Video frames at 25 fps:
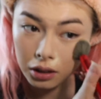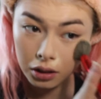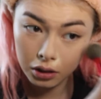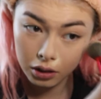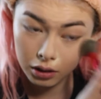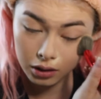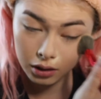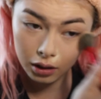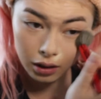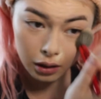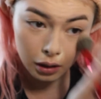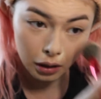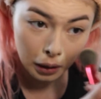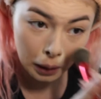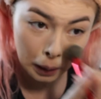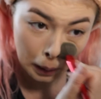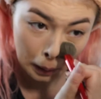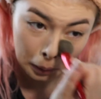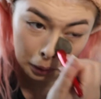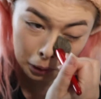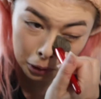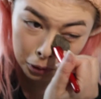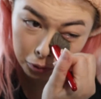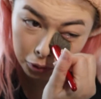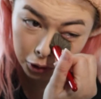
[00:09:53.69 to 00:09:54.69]
is not
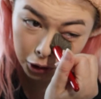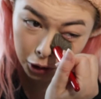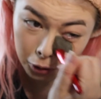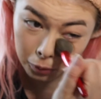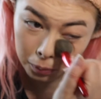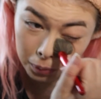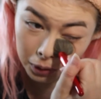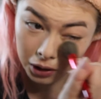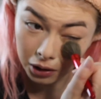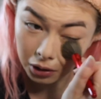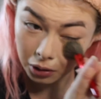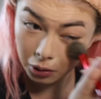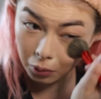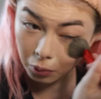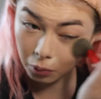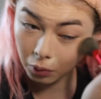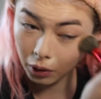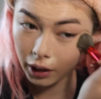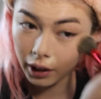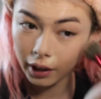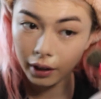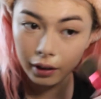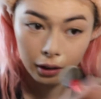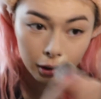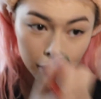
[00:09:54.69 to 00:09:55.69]
gonna reopen in a
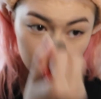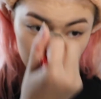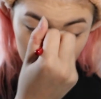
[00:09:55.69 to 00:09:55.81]
while